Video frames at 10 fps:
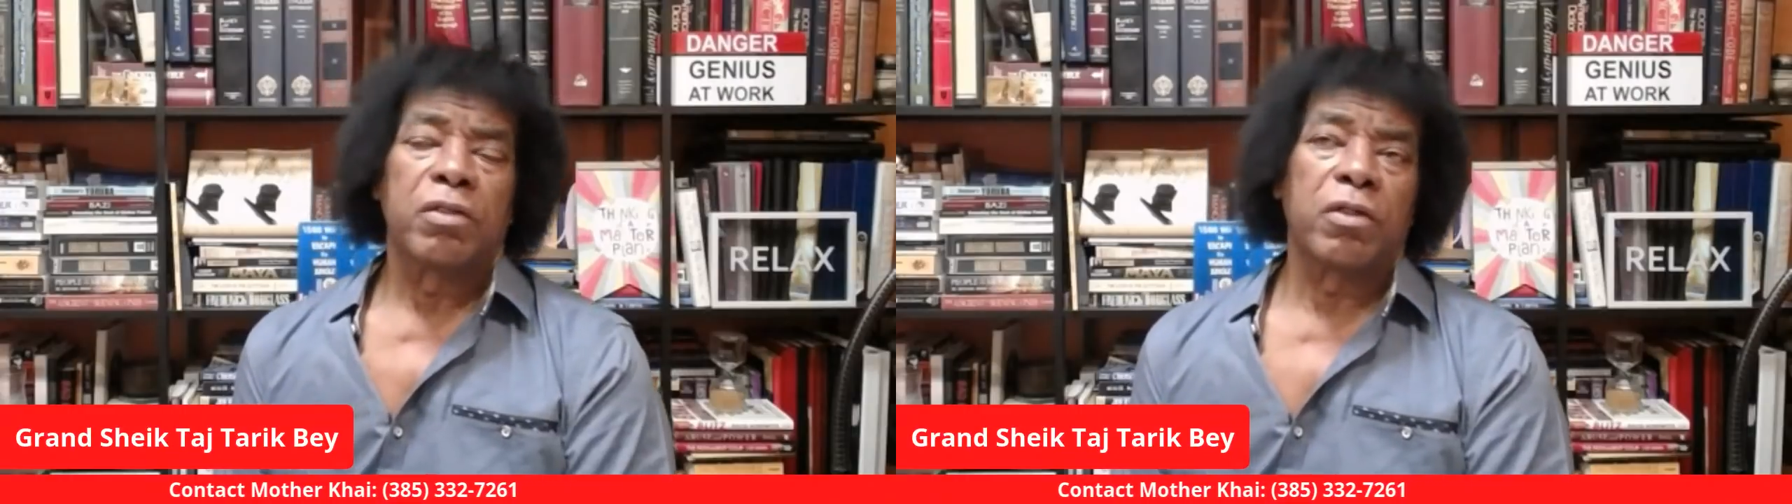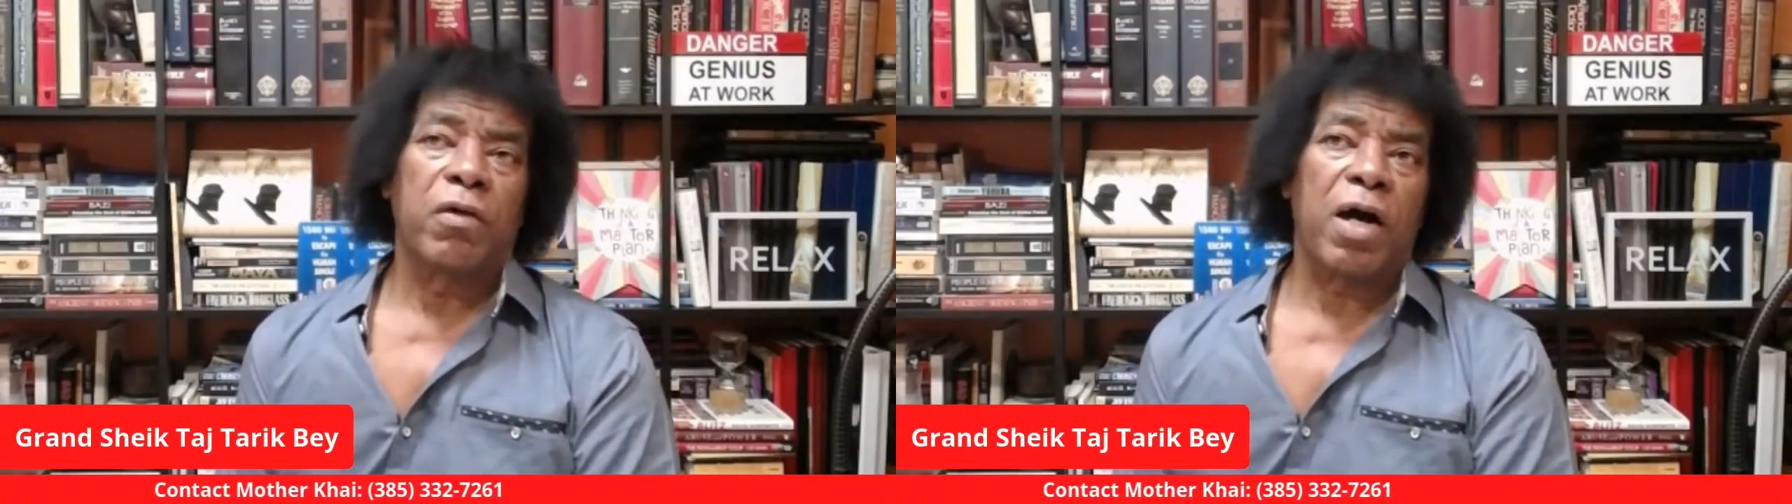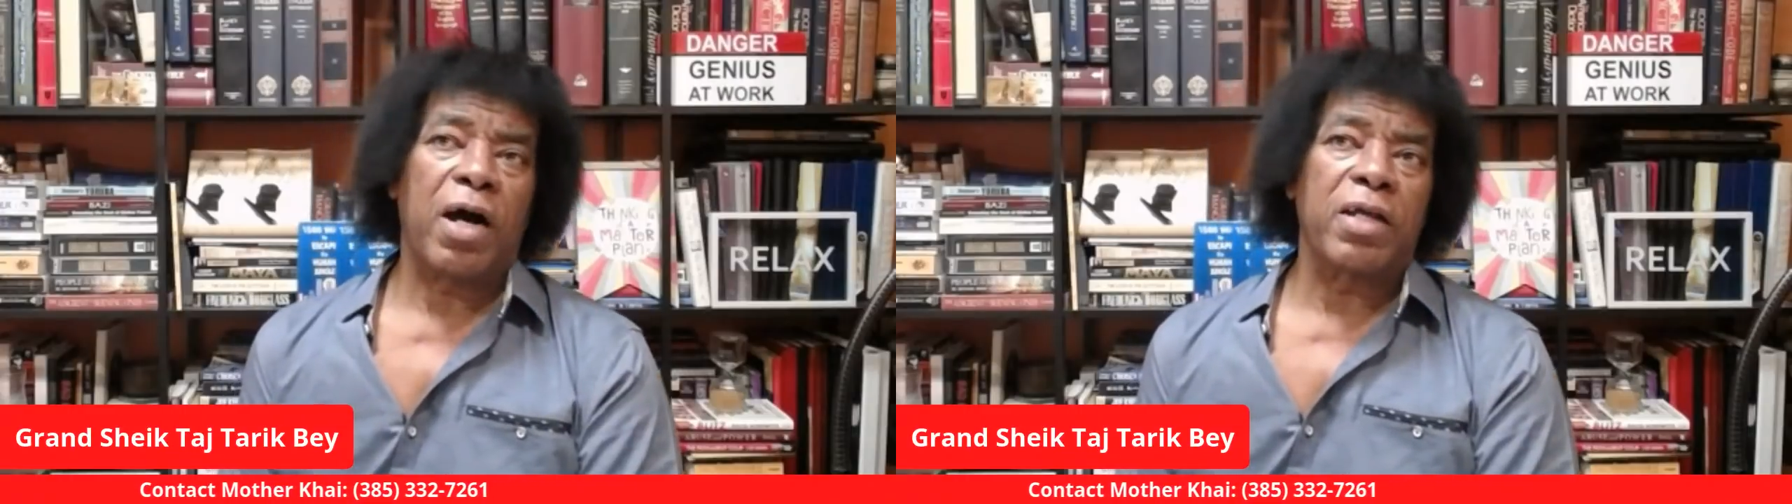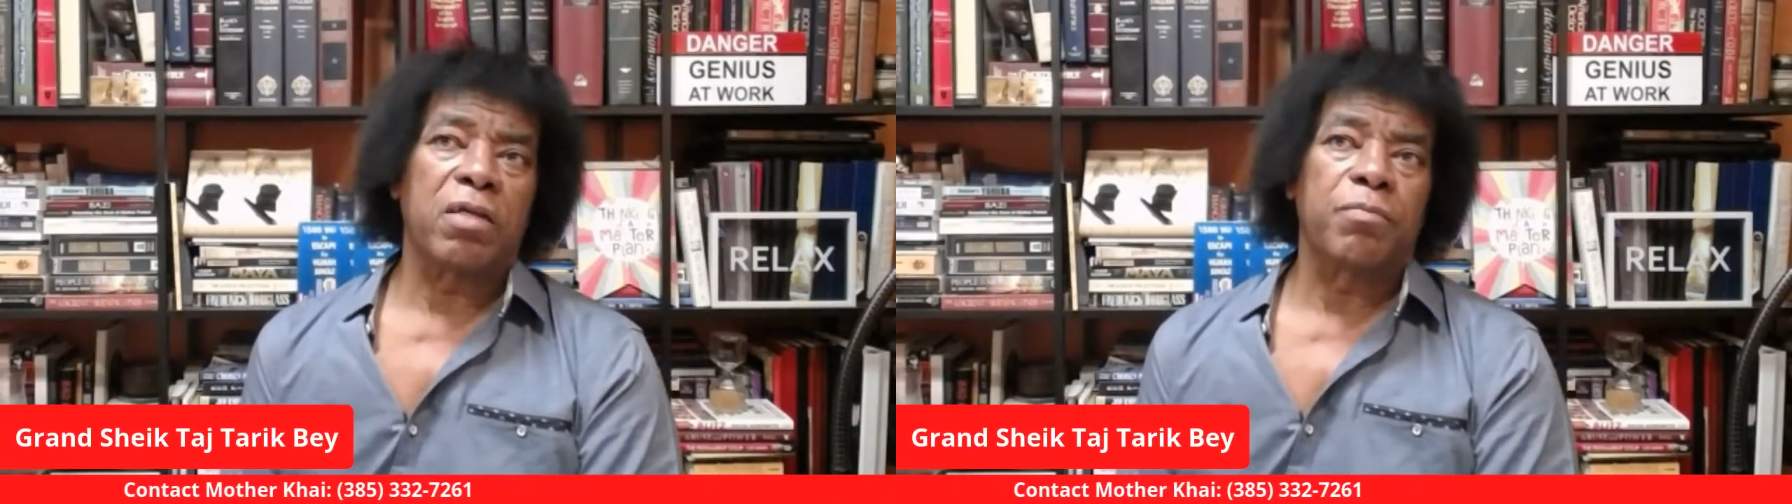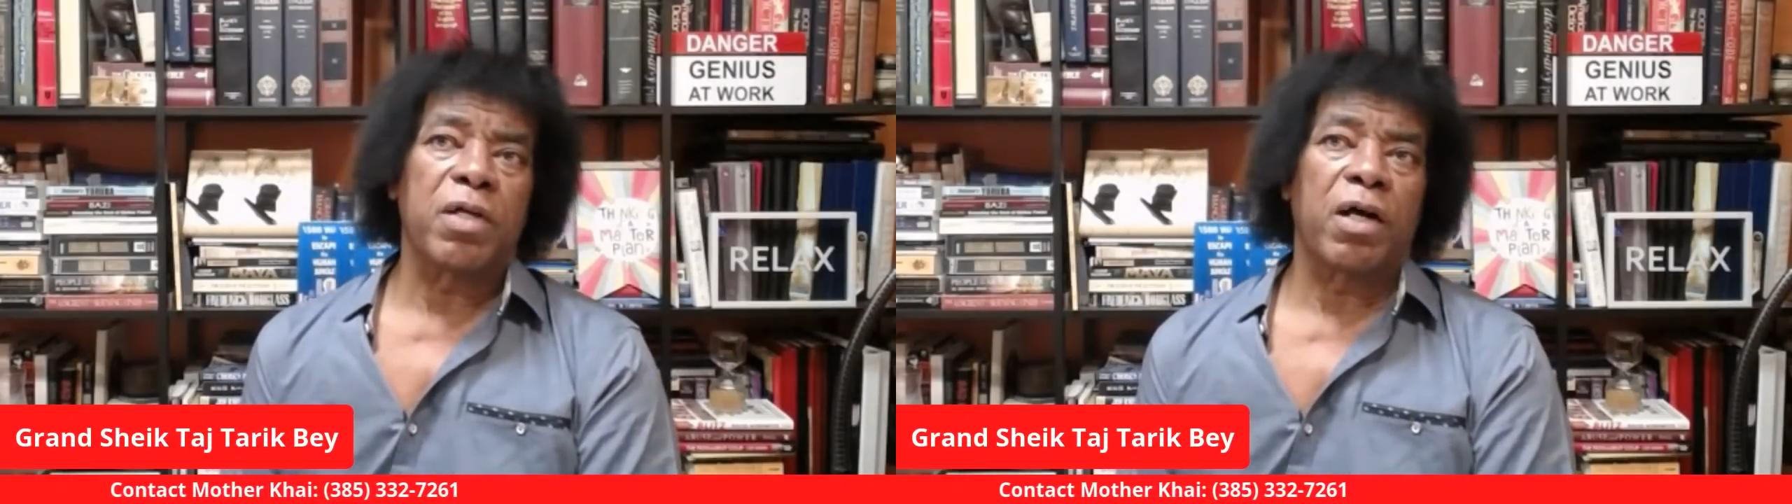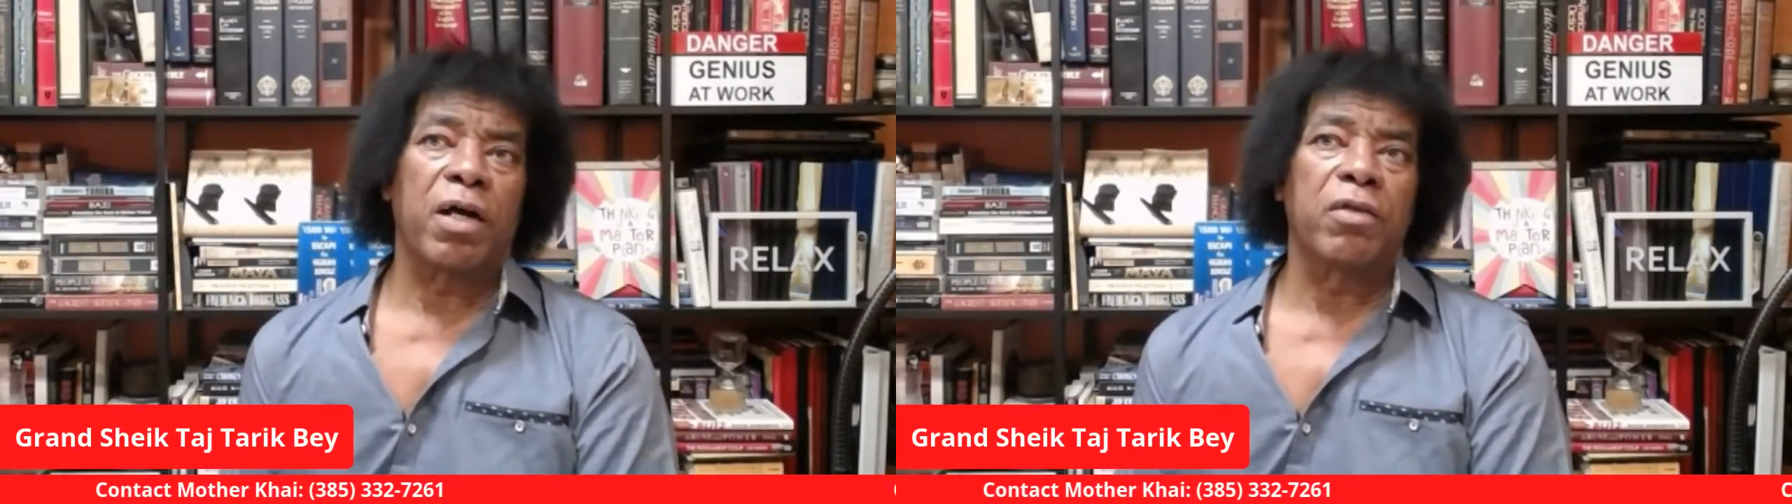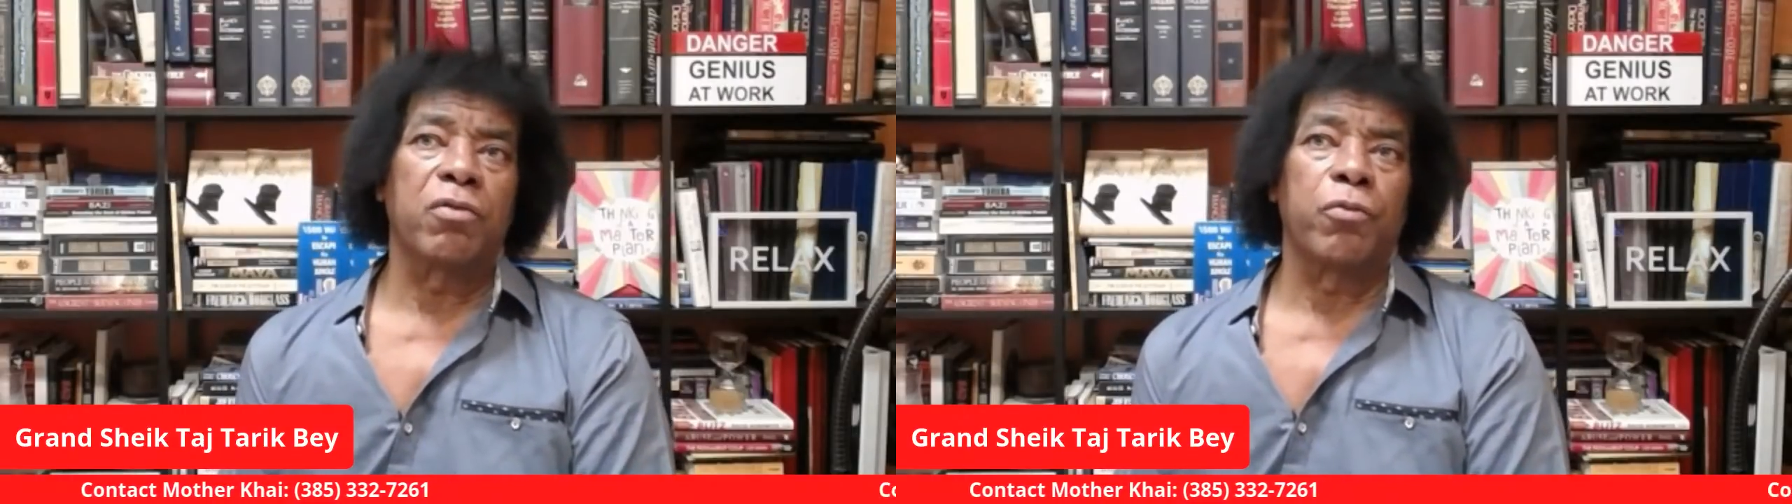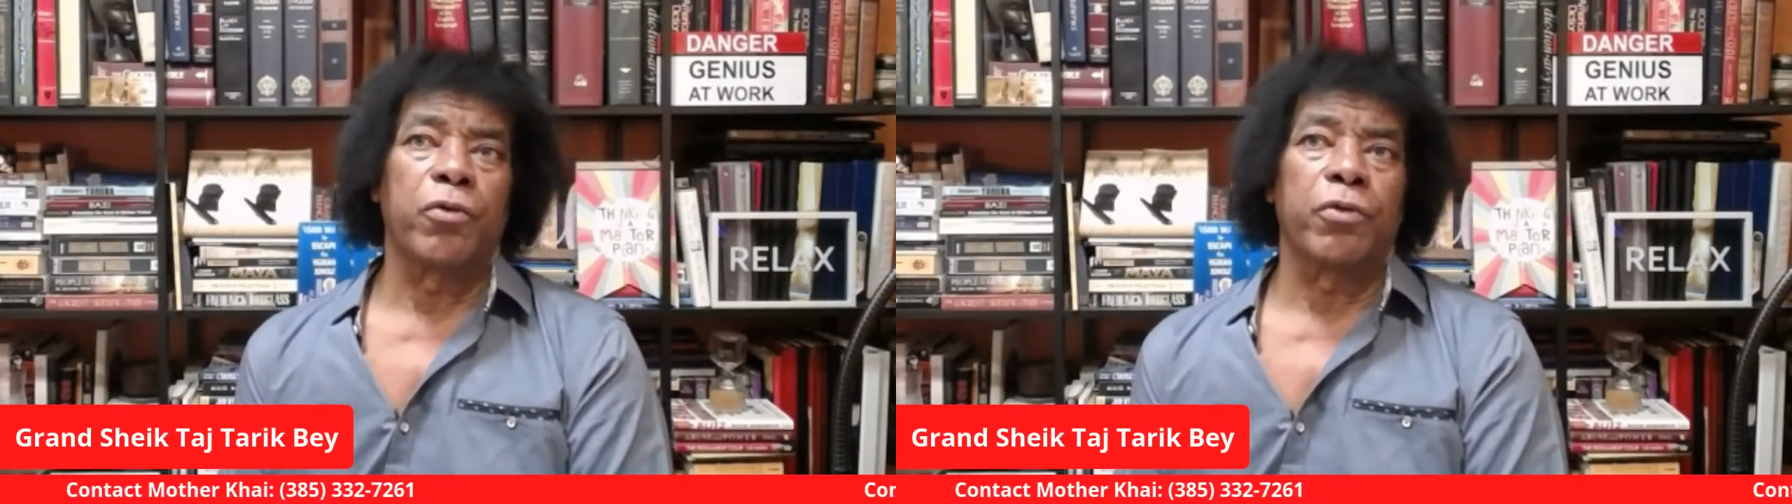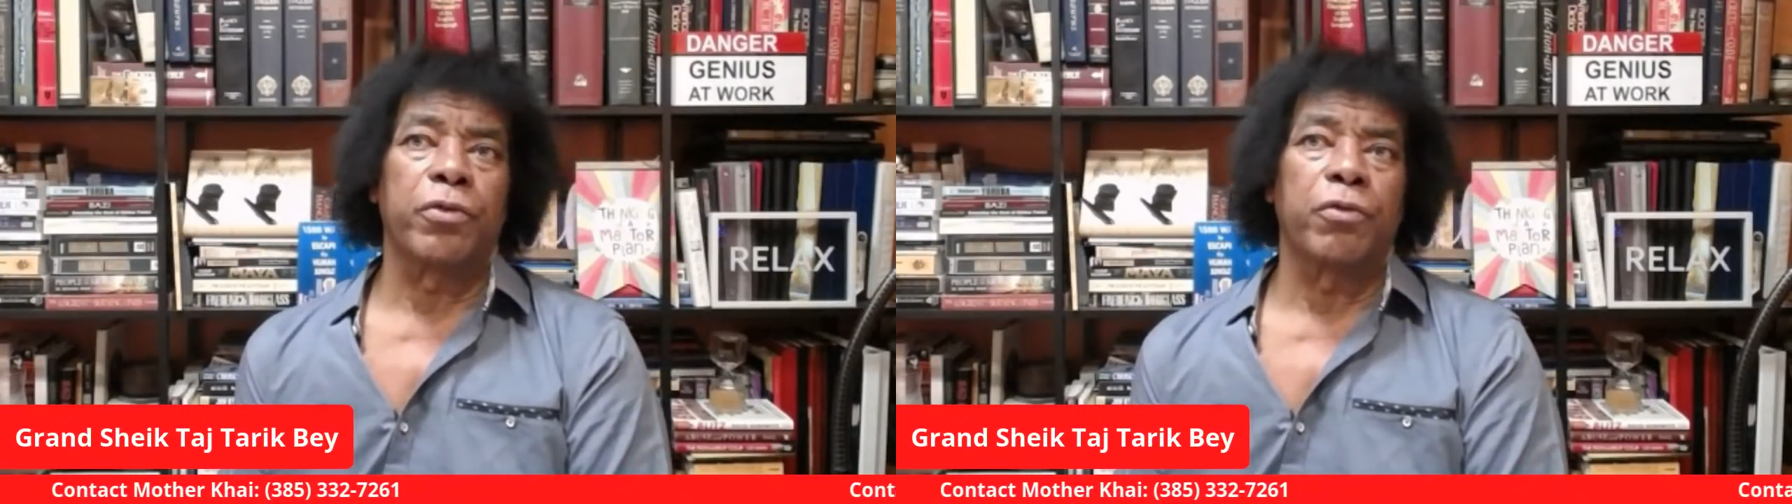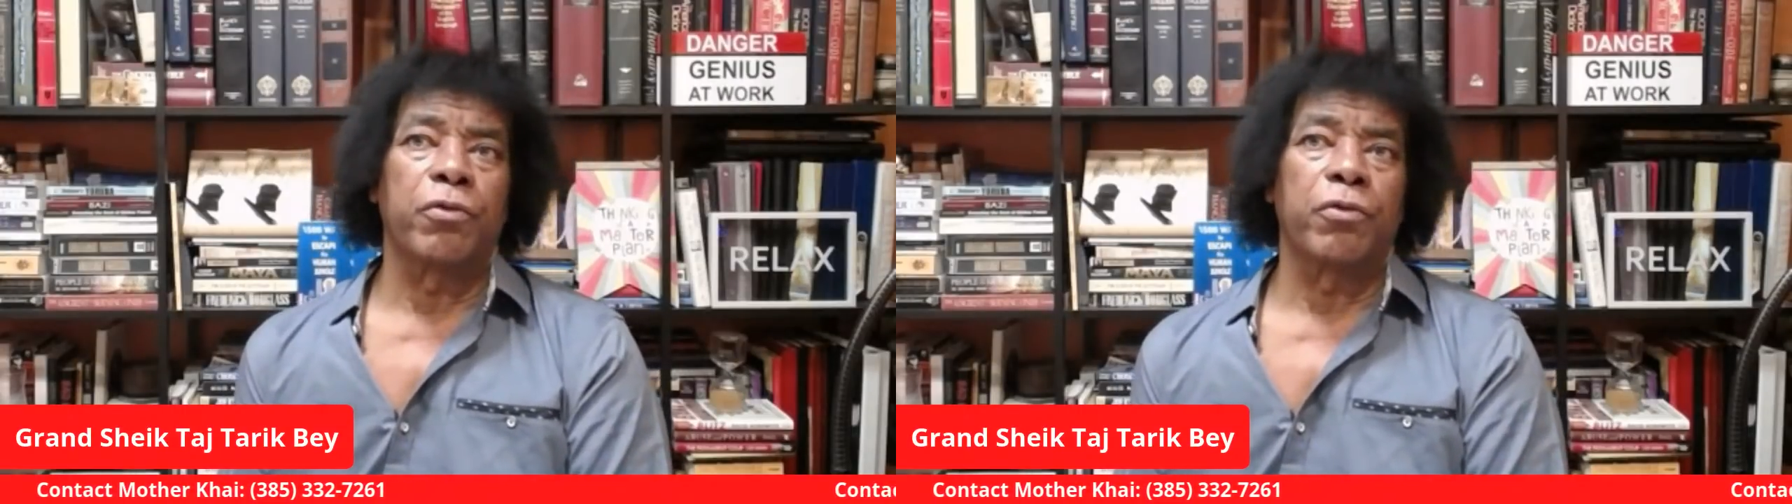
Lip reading: they'll hide it behind the word